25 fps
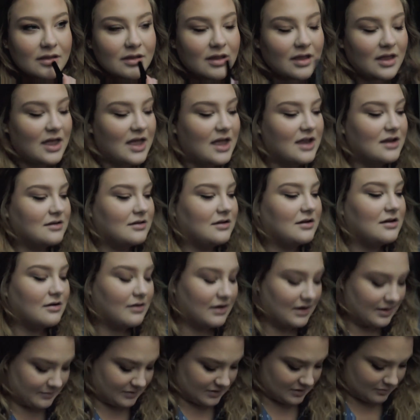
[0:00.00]
And you know
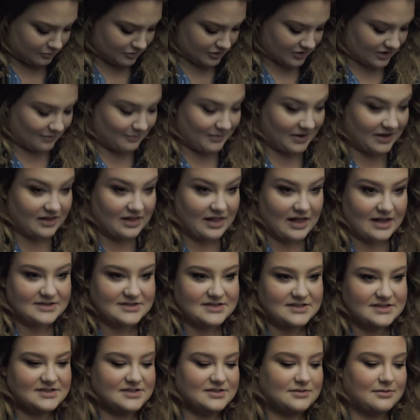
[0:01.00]
what, I'm going to put on my
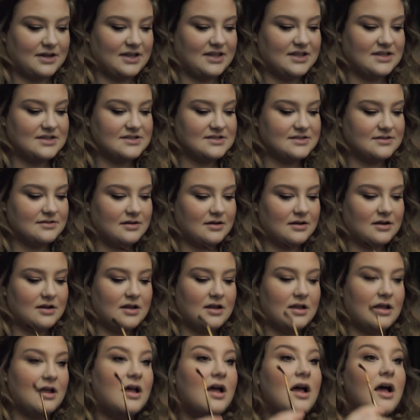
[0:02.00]
glasses so I can
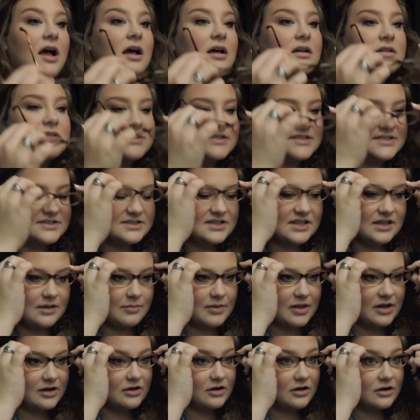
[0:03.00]
see
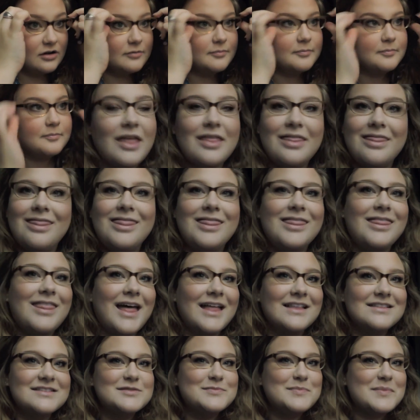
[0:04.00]
better.
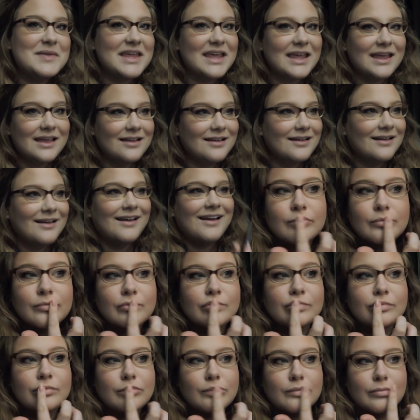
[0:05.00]
That's me.
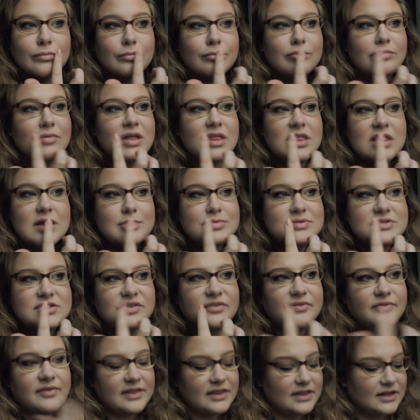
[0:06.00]
My lips are
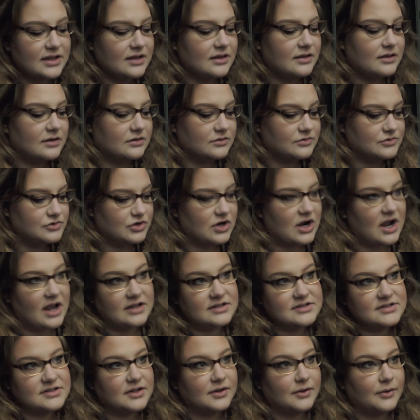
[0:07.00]
feeling a little dry,
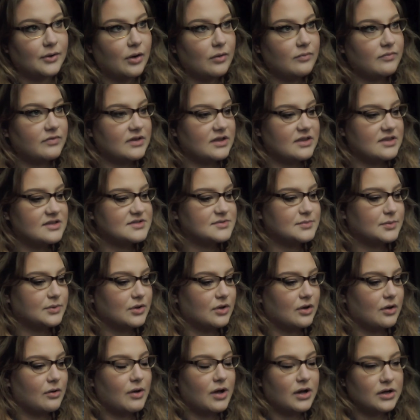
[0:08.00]
so hopefully this will
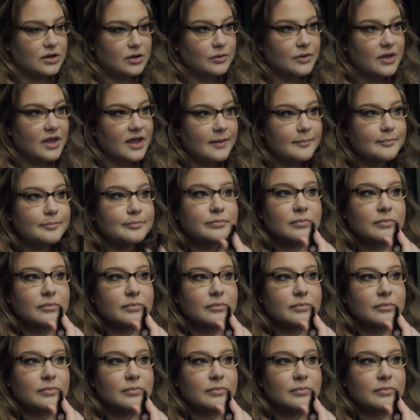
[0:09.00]
go on okay.